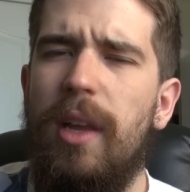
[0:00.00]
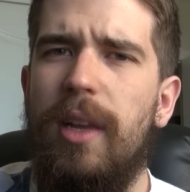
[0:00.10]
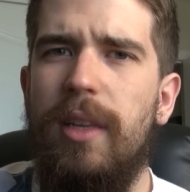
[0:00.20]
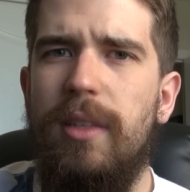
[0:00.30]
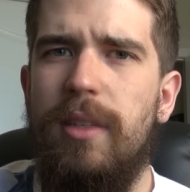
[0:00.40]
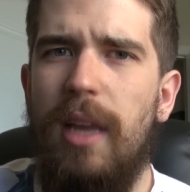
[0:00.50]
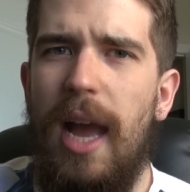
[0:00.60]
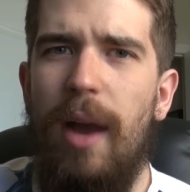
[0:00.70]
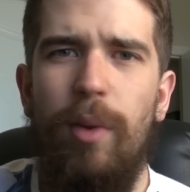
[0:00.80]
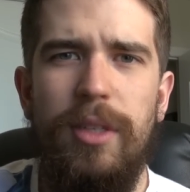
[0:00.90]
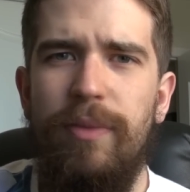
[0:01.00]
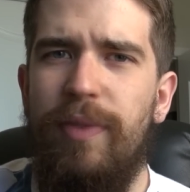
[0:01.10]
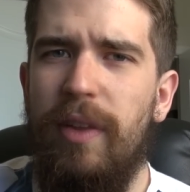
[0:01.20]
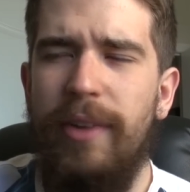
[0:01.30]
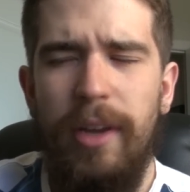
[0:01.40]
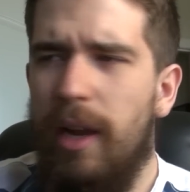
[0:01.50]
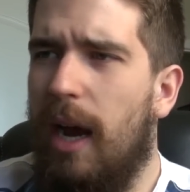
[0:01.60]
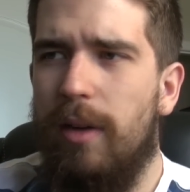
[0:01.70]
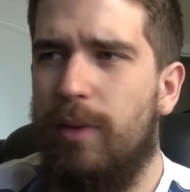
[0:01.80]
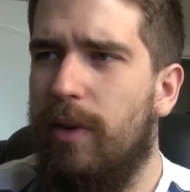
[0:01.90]
because I wasn't feeling good.
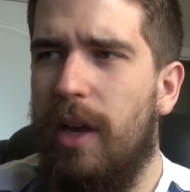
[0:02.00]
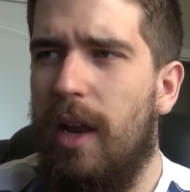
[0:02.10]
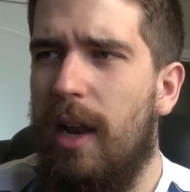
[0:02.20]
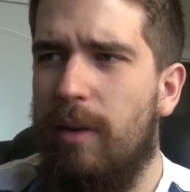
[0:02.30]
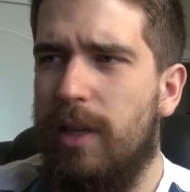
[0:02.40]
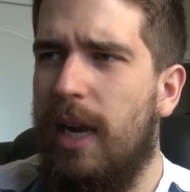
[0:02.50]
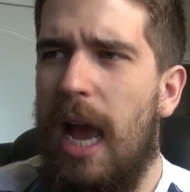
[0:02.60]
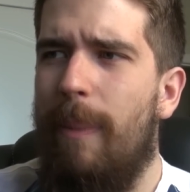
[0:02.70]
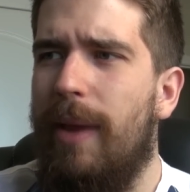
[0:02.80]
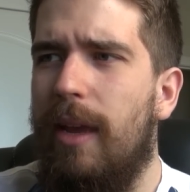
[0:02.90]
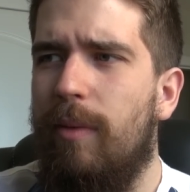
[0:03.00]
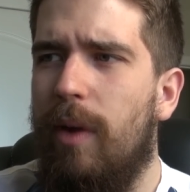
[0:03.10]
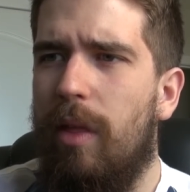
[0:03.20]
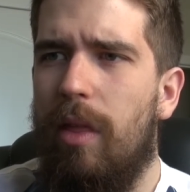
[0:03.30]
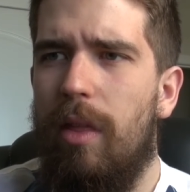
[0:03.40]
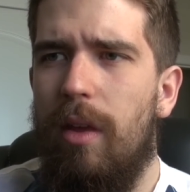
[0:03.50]
I was really I was unhappy with